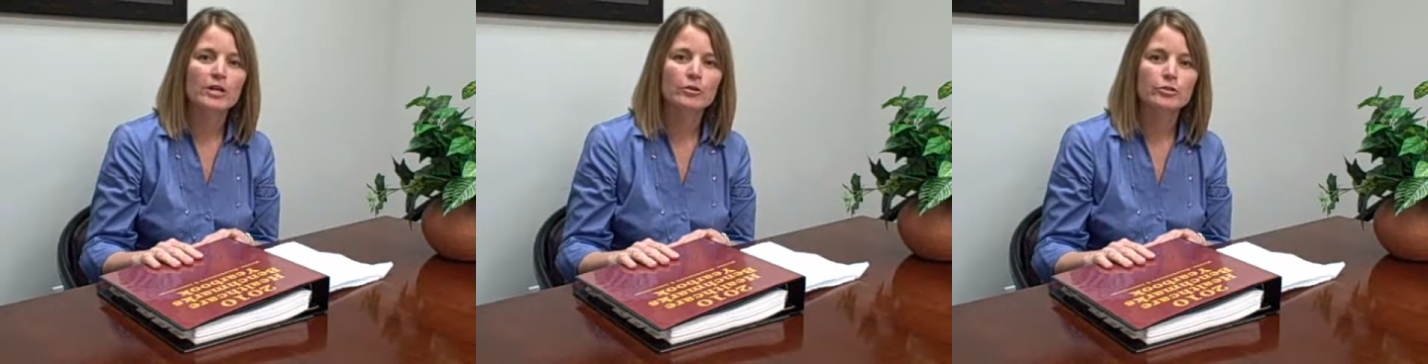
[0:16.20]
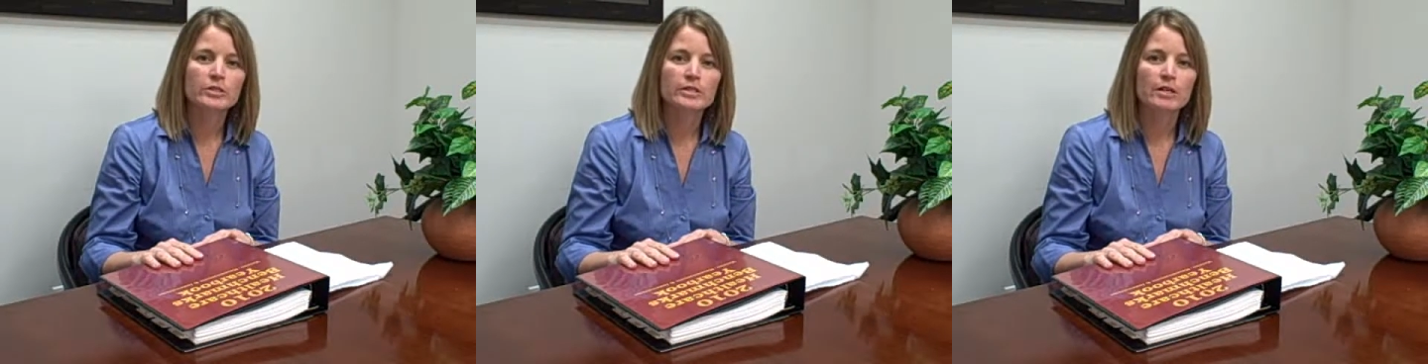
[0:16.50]

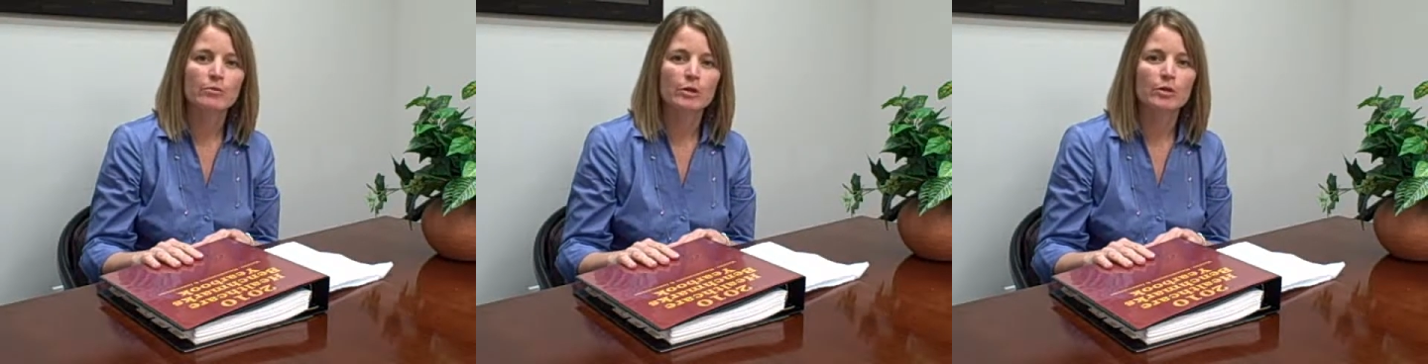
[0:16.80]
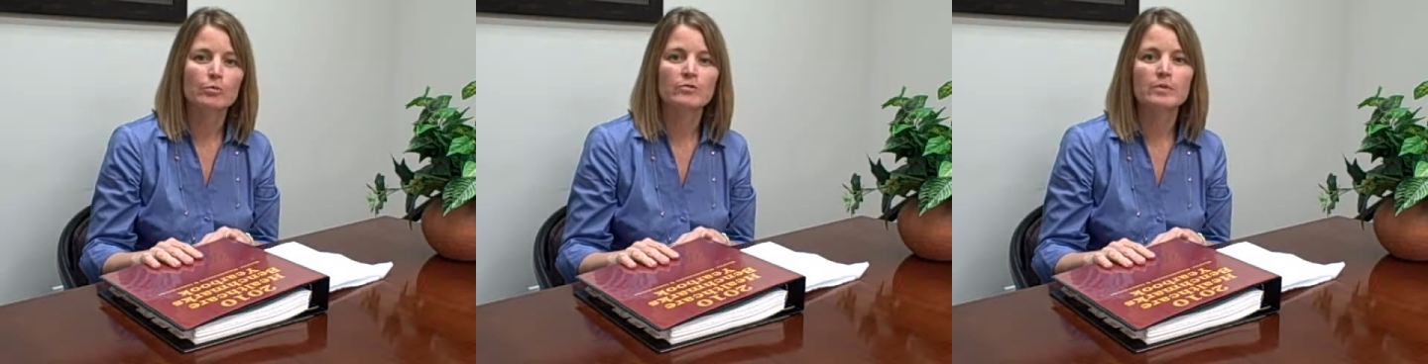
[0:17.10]
Intelligence Network,
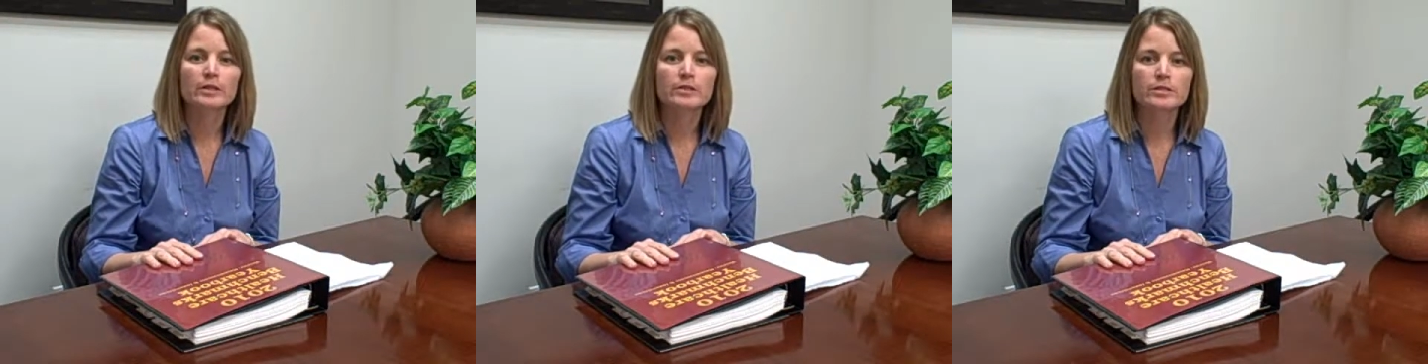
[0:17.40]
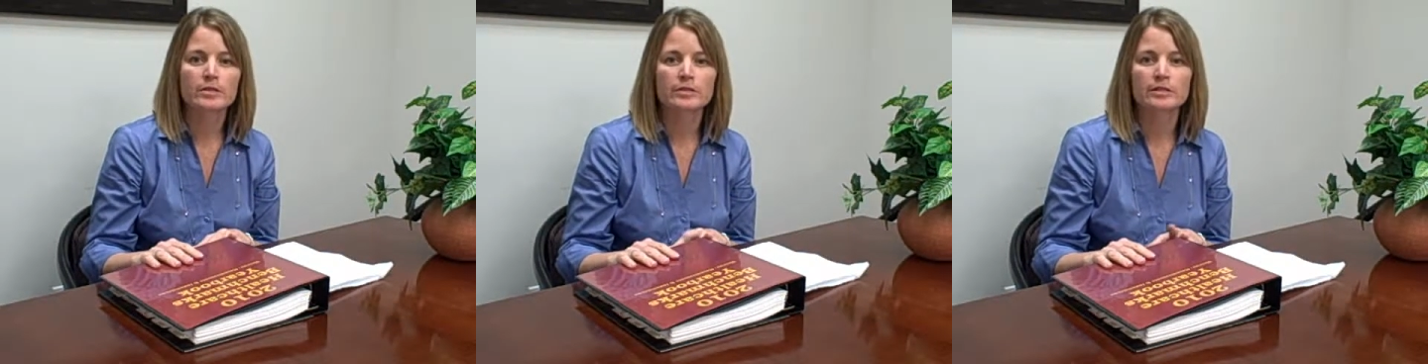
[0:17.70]
we've been
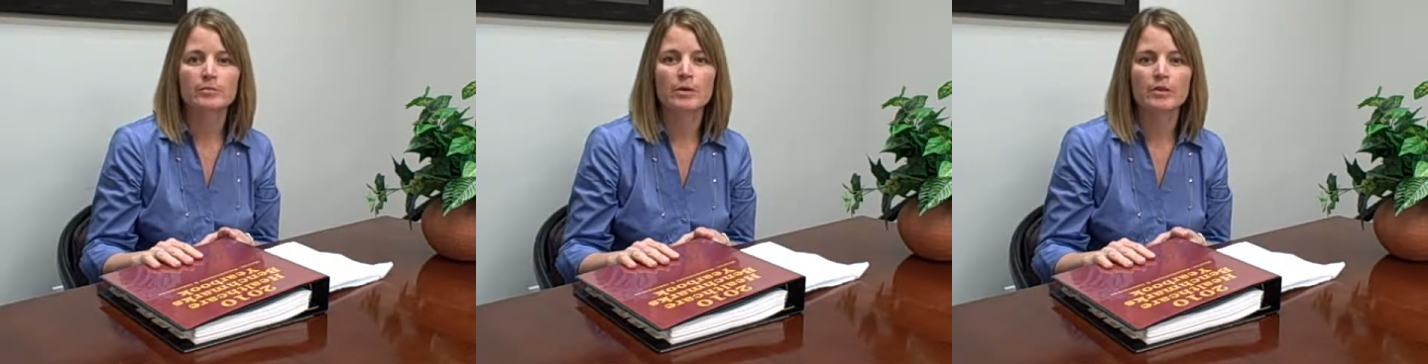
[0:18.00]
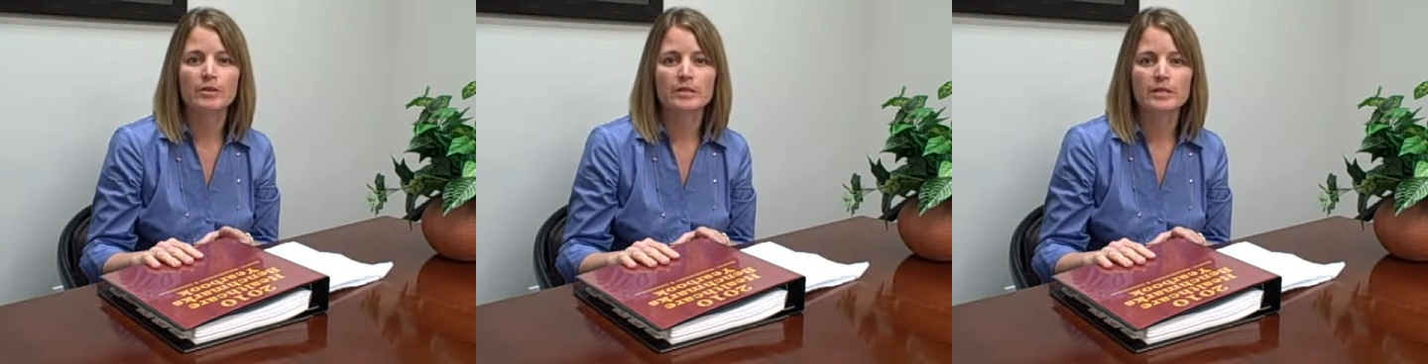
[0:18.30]
conducting
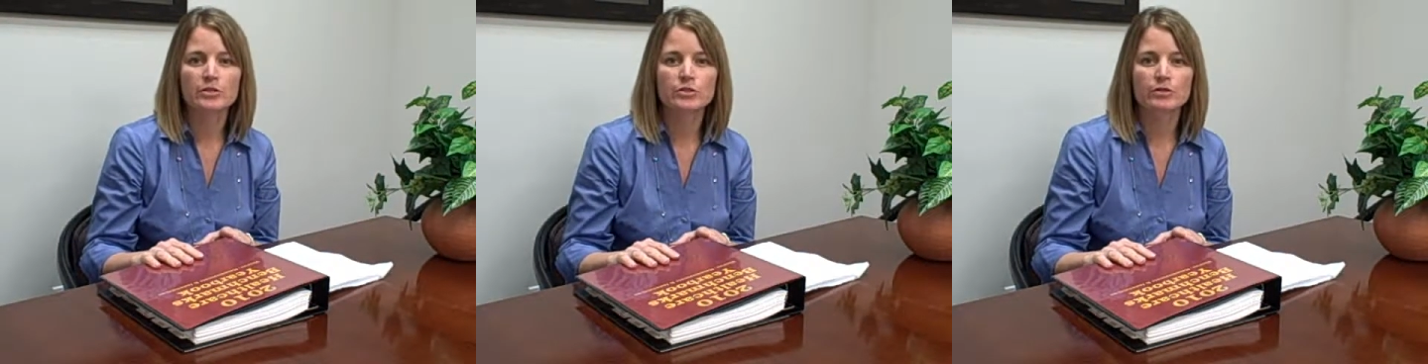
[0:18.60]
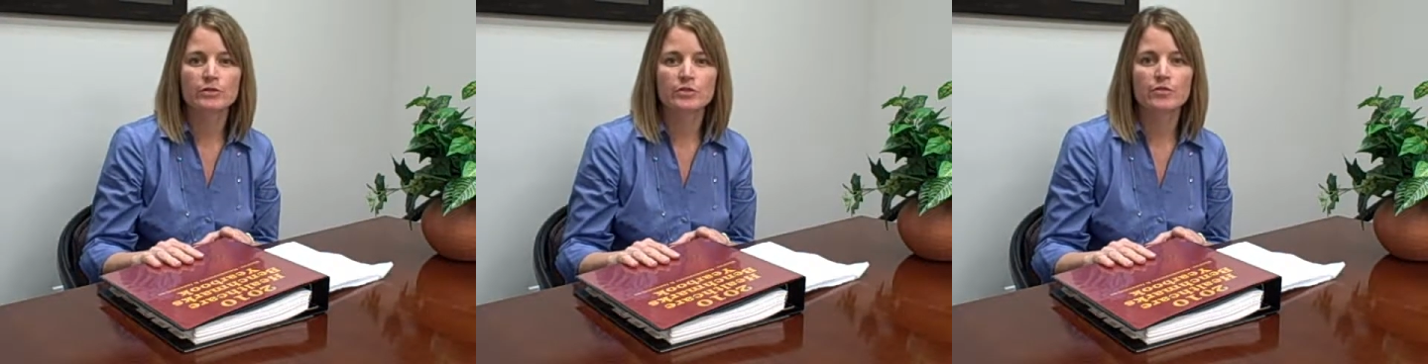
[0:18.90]
monthly
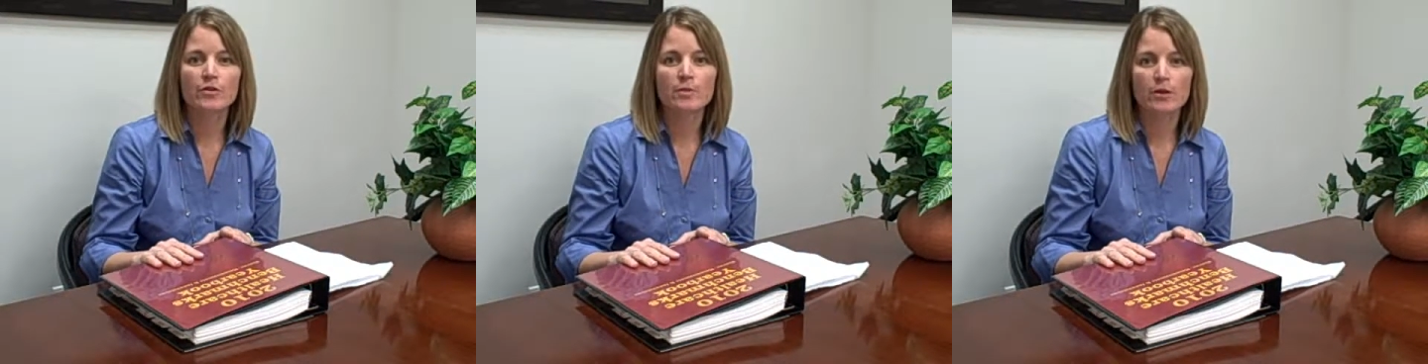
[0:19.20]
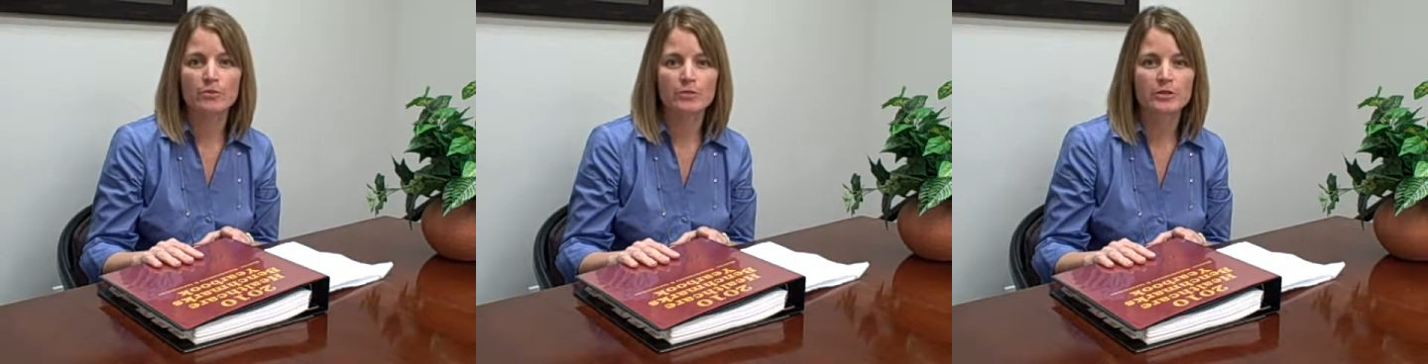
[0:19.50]
e-surveys for
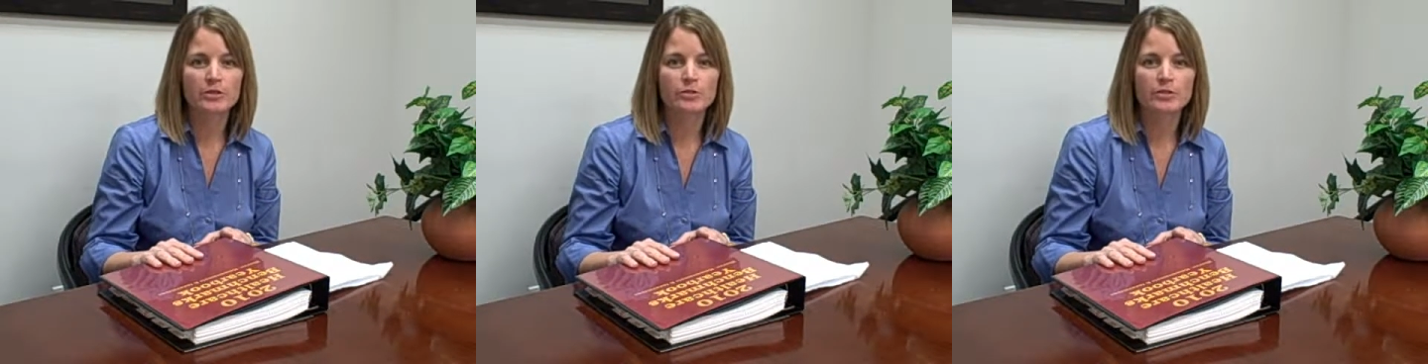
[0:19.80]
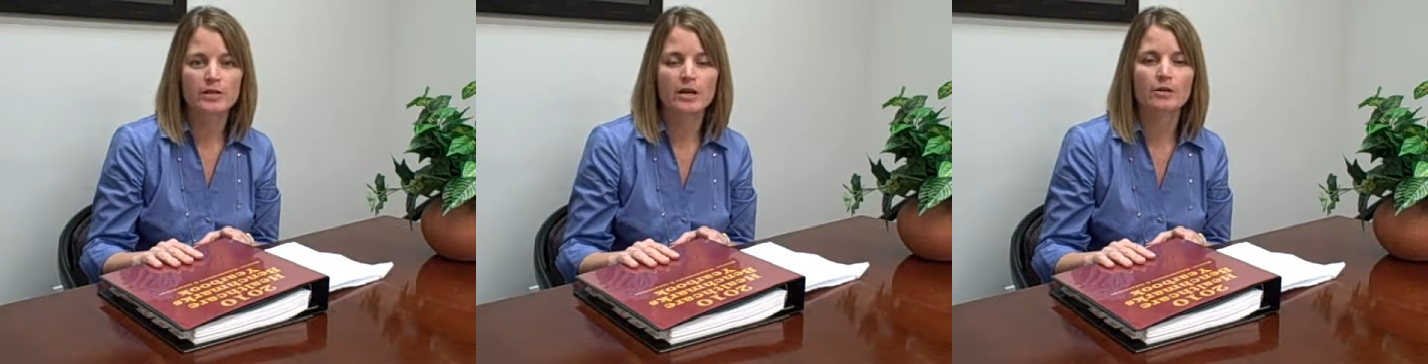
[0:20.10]
about 3
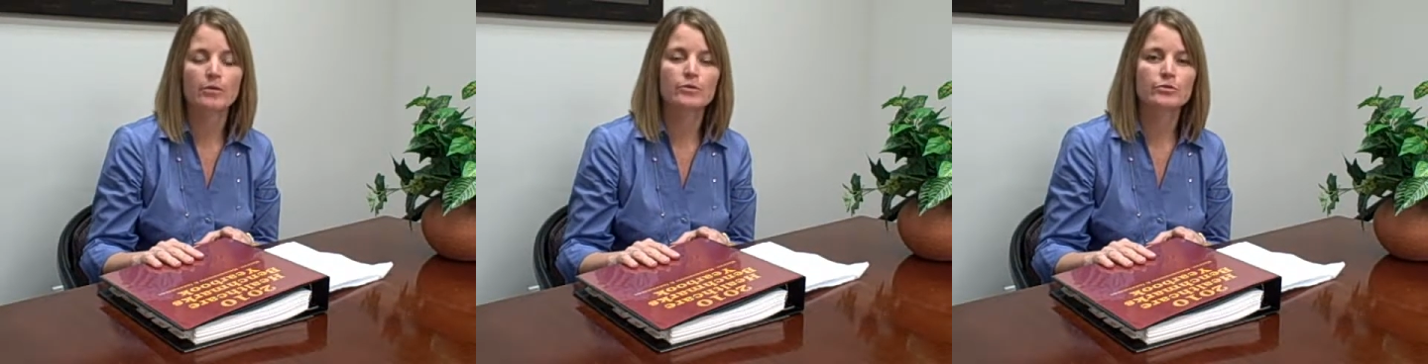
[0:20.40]
years now